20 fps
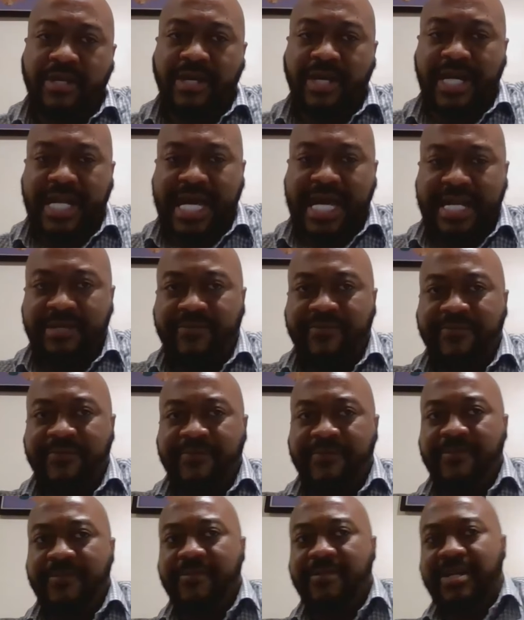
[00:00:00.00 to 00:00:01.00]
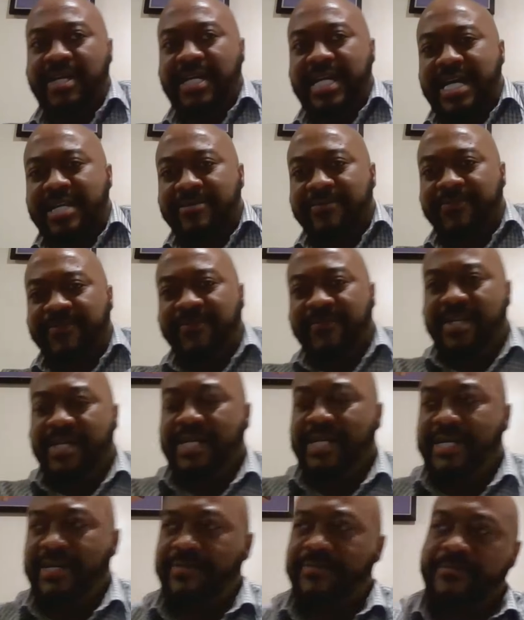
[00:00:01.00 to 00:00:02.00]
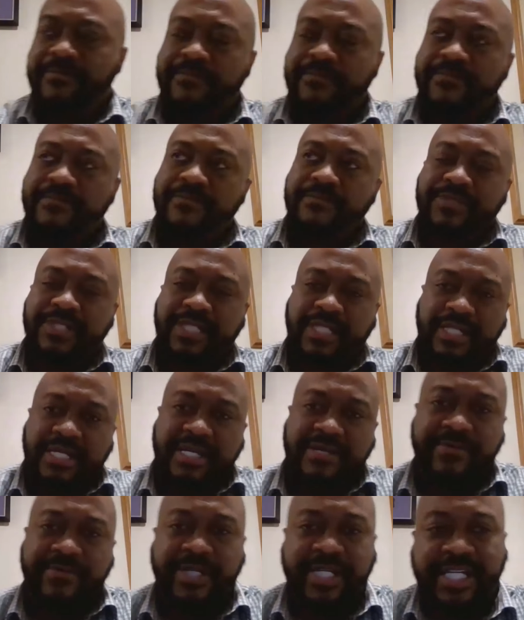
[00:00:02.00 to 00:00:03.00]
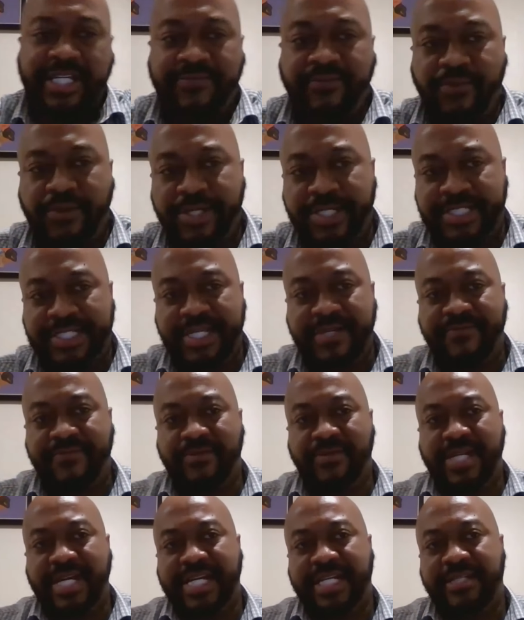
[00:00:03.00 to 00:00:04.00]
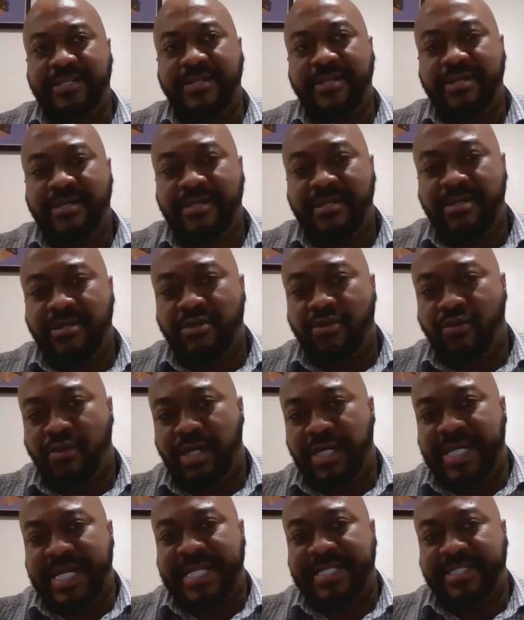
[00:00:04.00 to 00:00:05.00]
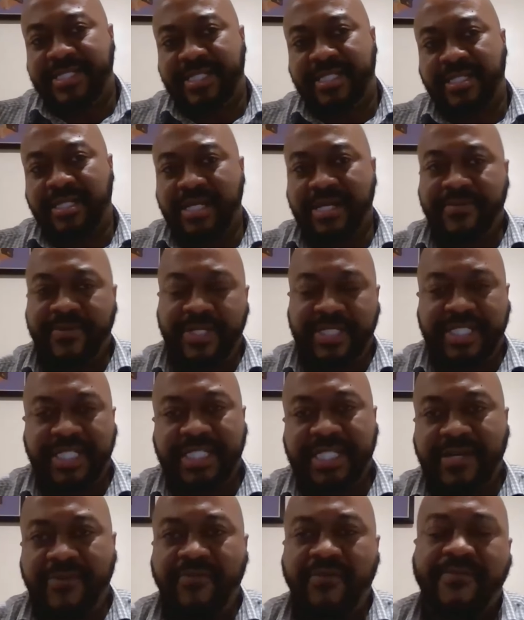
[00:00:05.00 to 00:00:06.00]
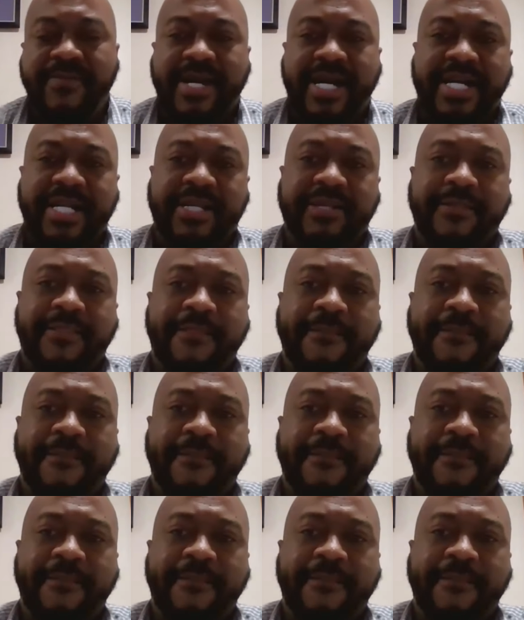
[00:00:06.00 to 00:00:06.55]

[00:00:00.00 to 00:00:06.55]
A lot of, a lot of um, celebrities, for example, like, well, not just celebrities, just everybody,